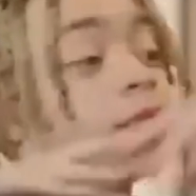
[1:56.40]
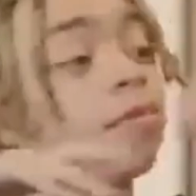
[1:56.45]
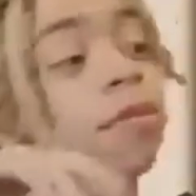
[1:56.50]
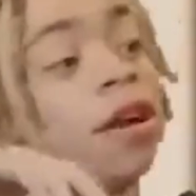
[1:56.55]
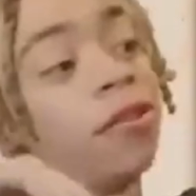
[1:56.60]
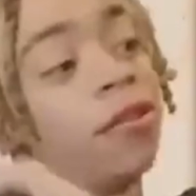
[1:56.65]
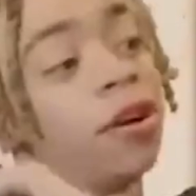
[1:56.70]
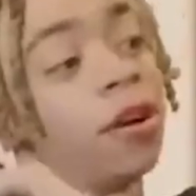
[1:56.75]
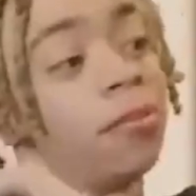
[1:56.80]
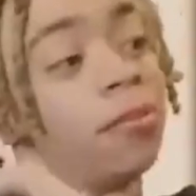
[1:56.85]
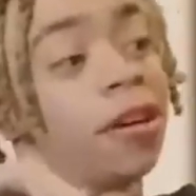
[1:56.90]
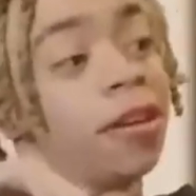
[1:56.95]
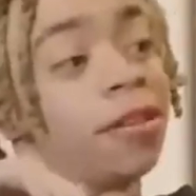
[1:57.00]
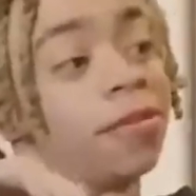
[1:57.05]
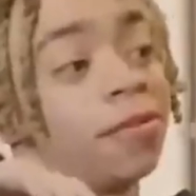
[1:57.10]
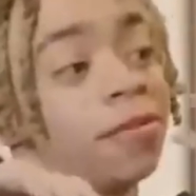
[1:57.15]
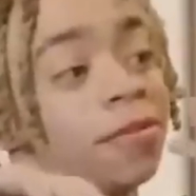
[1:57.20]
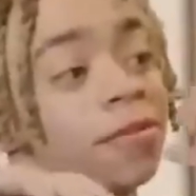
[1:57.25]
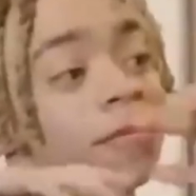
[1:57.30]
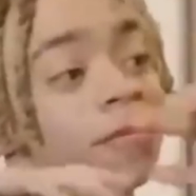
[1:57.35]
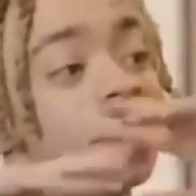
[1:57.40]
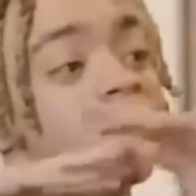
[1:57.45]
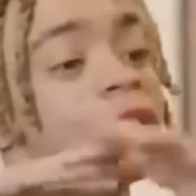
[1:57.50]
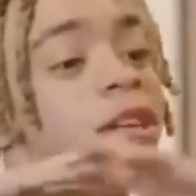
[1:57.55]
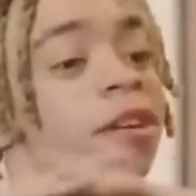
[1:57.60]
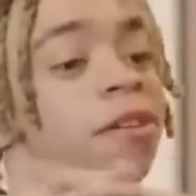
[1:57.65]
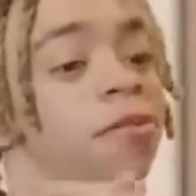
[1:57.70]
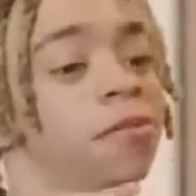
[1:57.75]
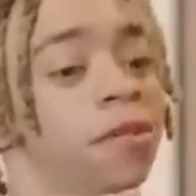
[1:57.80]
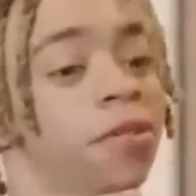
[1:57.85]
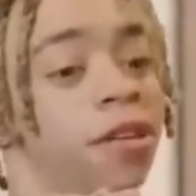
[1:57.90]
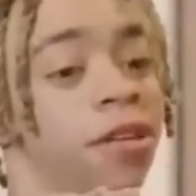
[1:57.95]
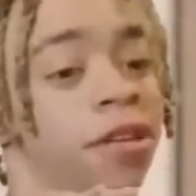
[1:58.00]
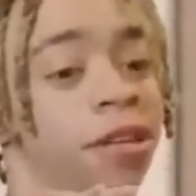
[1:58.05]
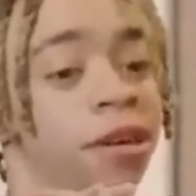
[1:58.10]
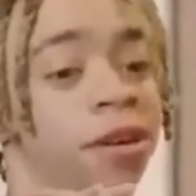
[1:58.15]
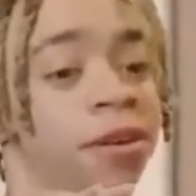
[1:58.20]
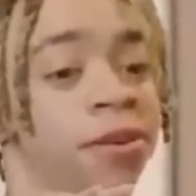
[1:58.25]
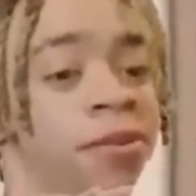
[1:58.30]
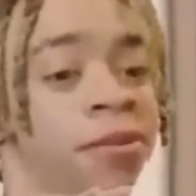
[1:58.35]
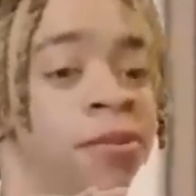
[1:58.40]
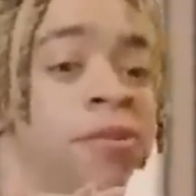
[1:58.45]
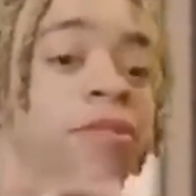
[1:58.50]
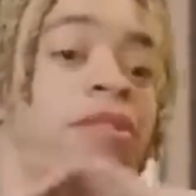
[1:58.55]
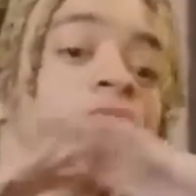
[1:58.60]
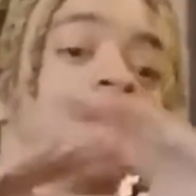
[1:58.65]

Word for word: T I stepped in to try to defuse the